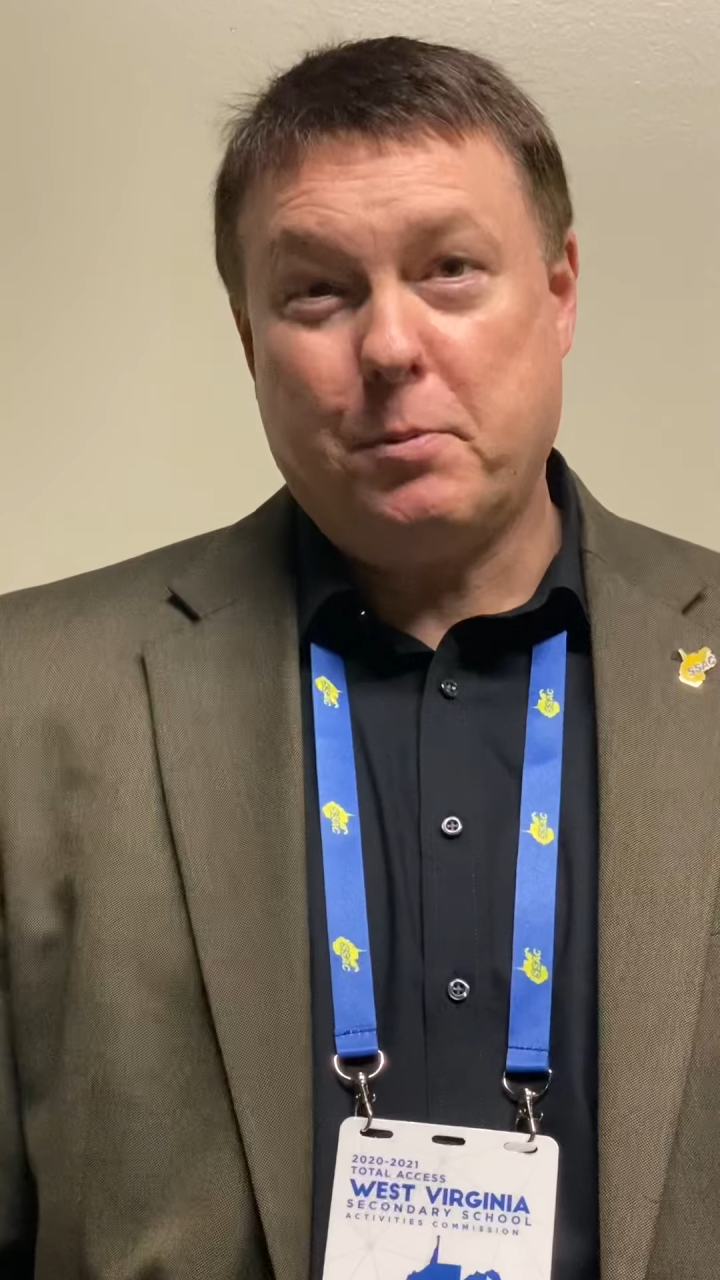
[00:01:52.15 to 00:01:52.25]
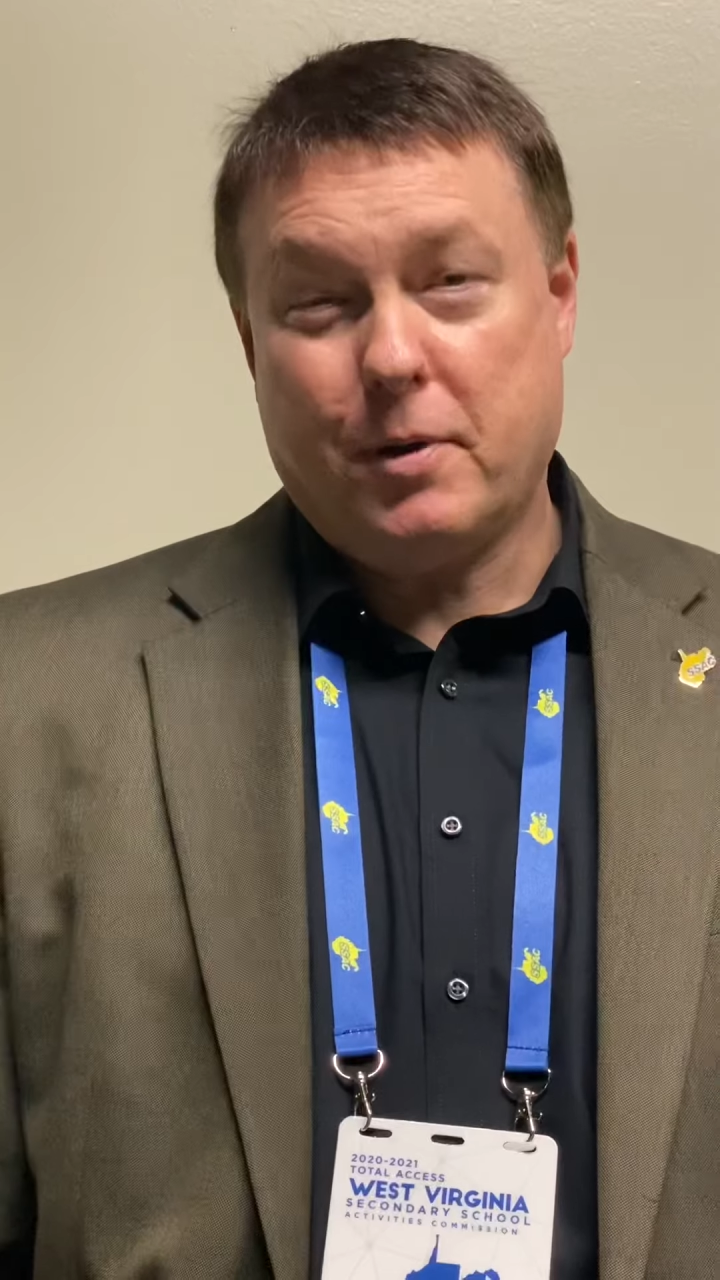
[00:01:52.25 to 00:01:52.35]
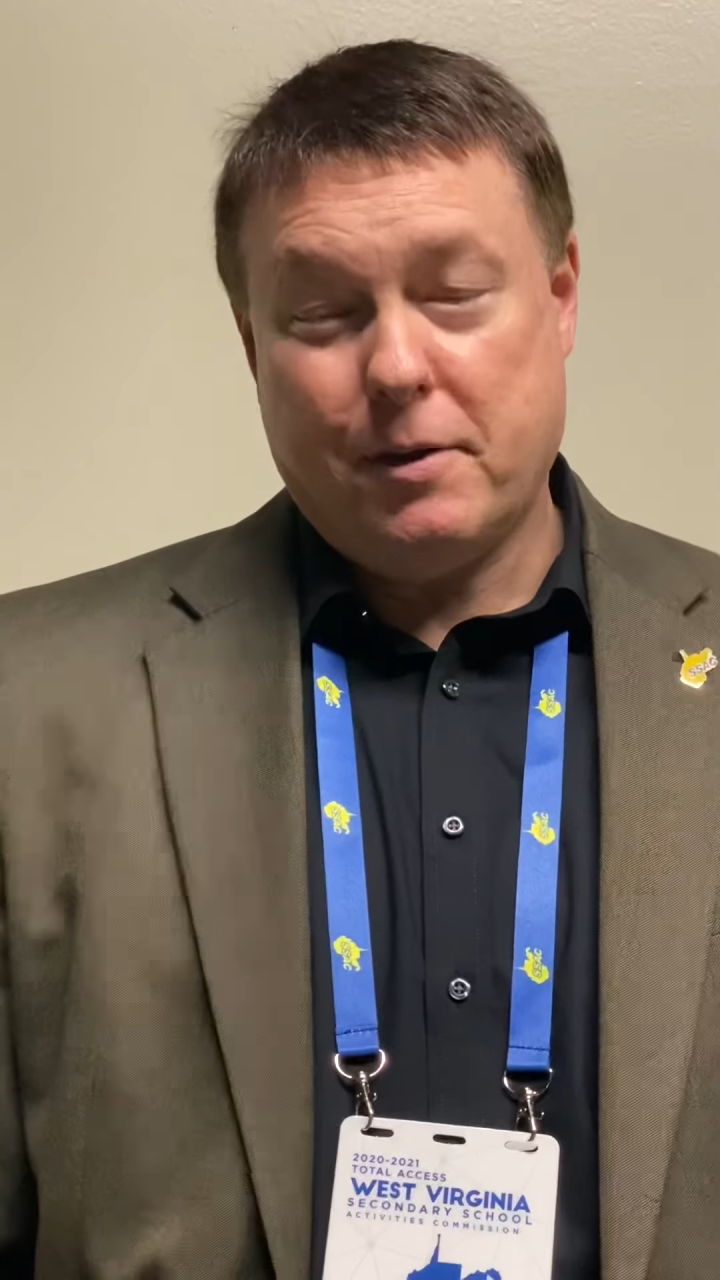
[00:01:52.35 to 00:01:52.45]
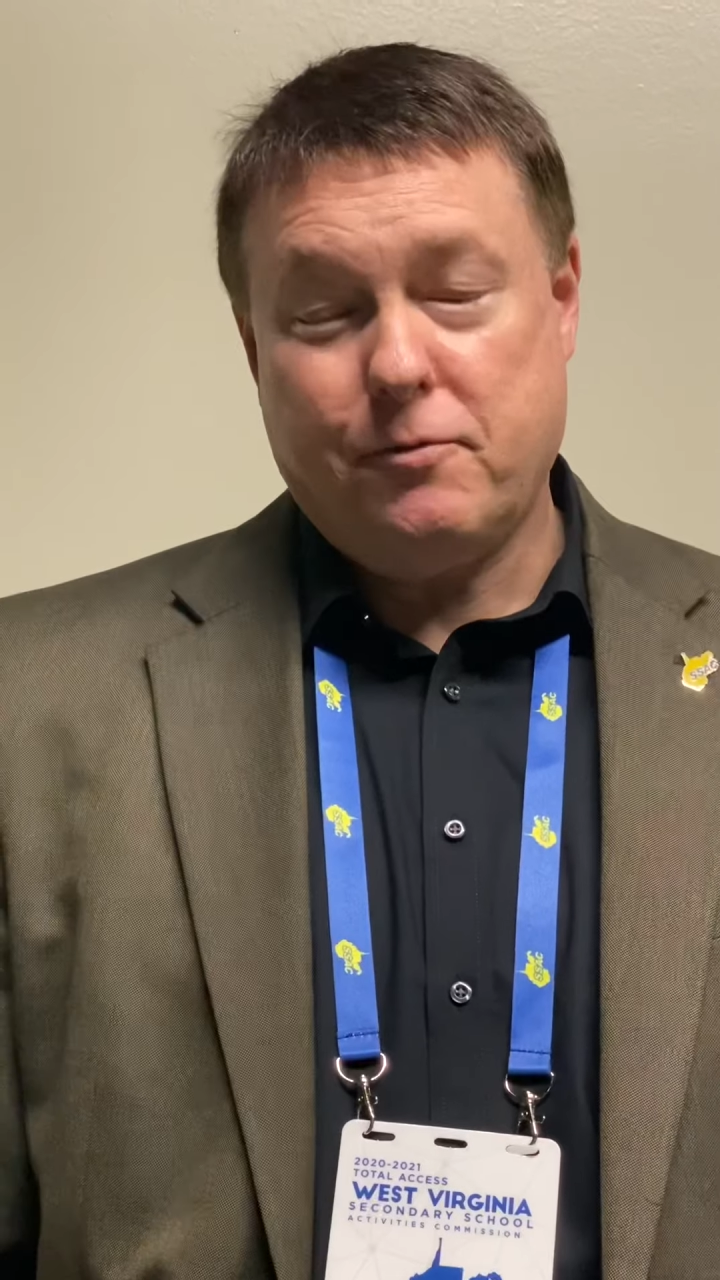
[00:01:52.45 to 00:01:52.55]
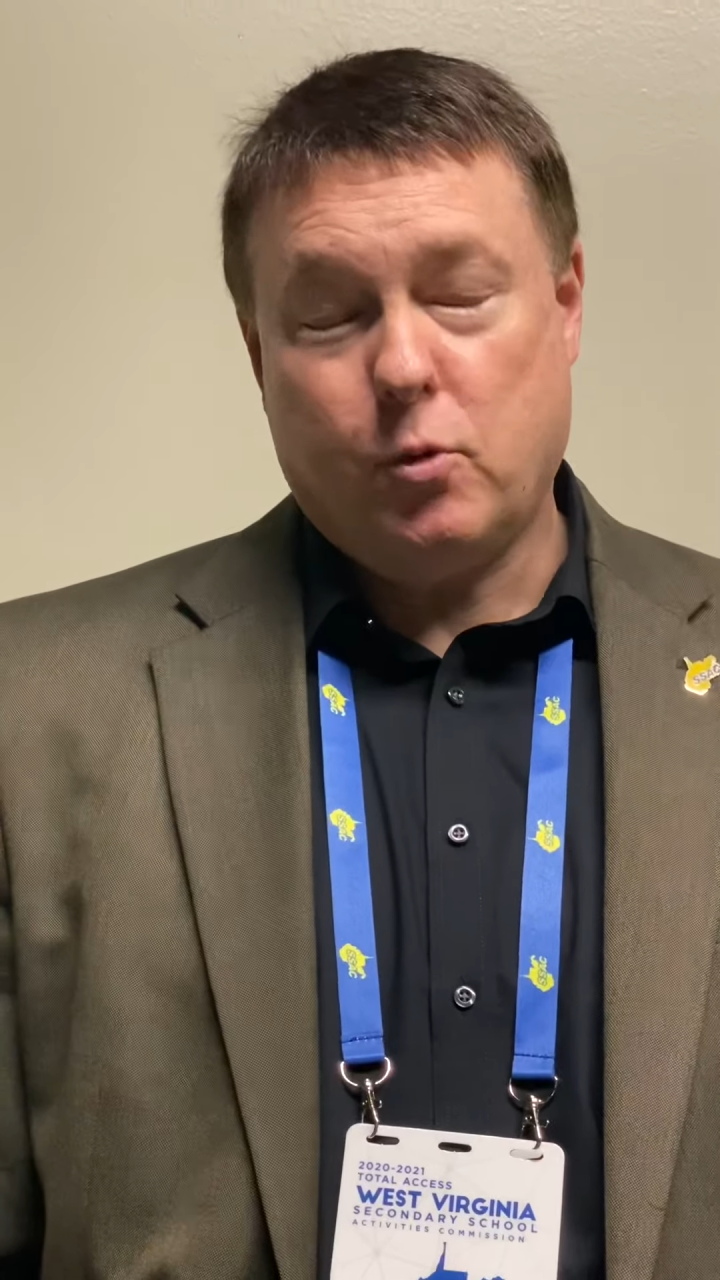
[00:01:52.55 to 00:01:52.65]

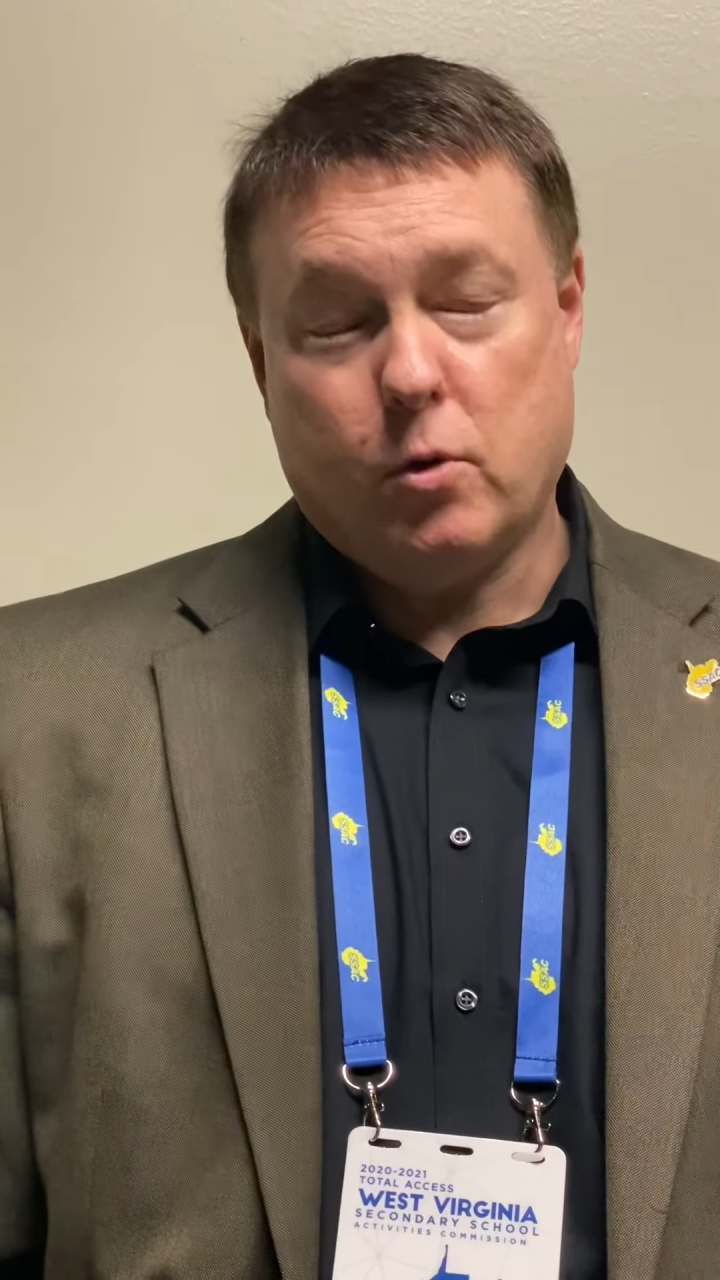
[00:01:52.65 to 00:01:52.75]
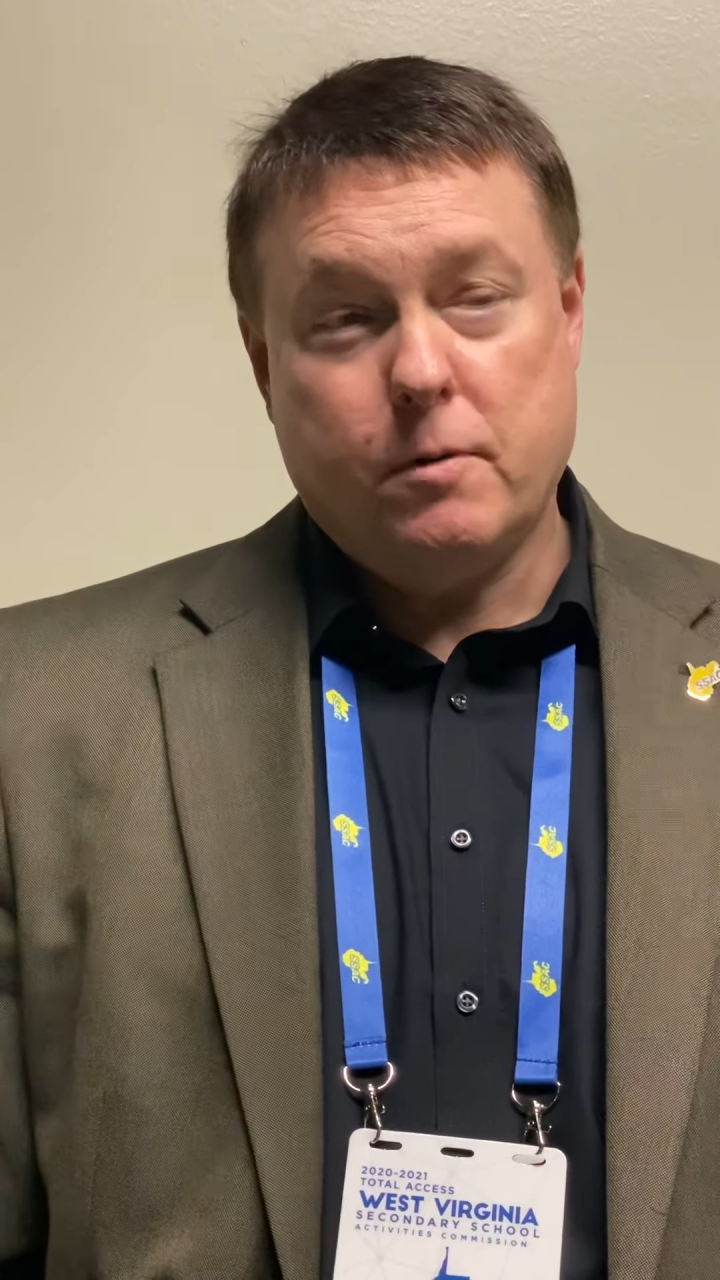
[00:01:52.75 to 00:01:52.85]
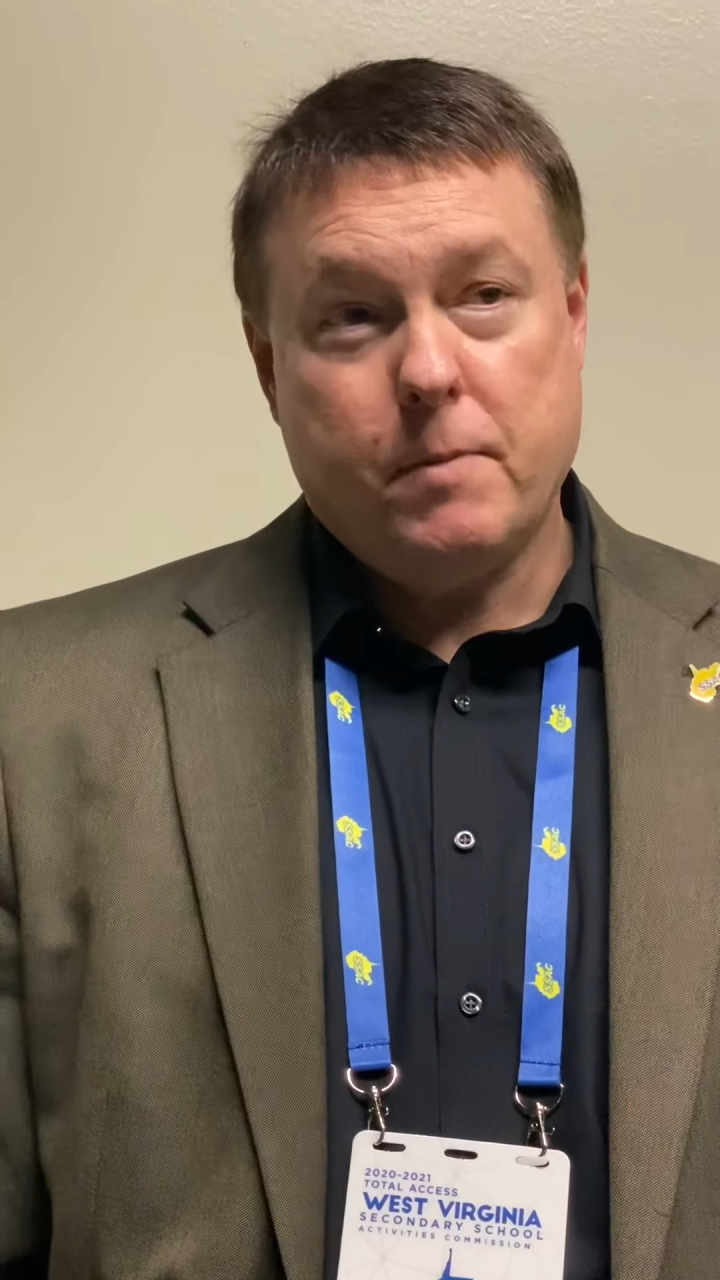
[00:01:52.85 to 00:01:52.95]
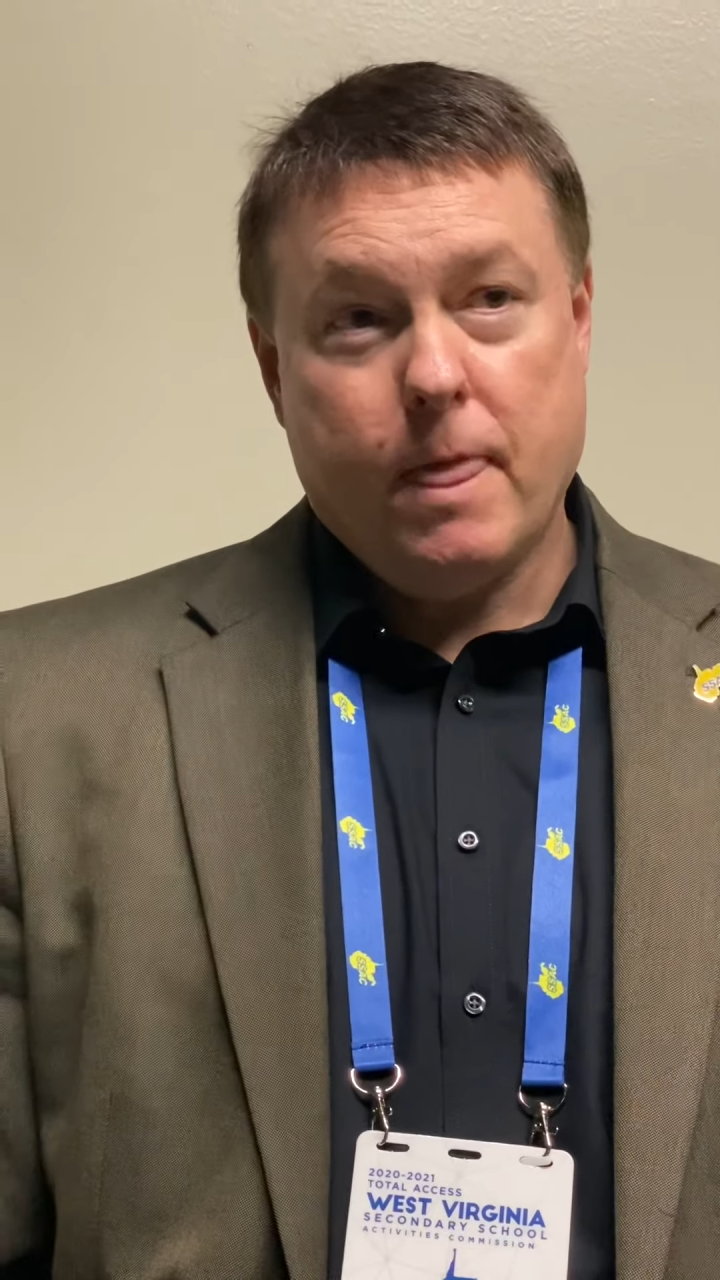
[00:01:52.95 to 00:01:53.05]
plan four.